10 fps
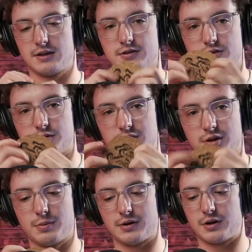Let's do a little
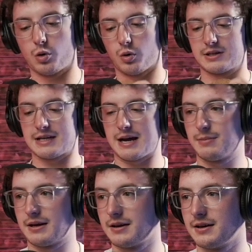bit of cork
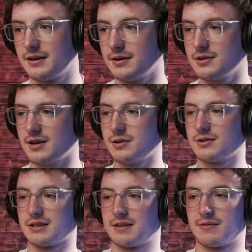tapping. I'll
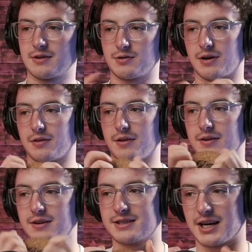just leave that trigger there.
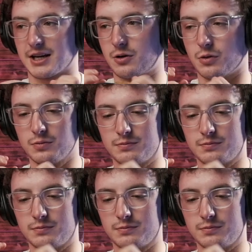That's kind of cool.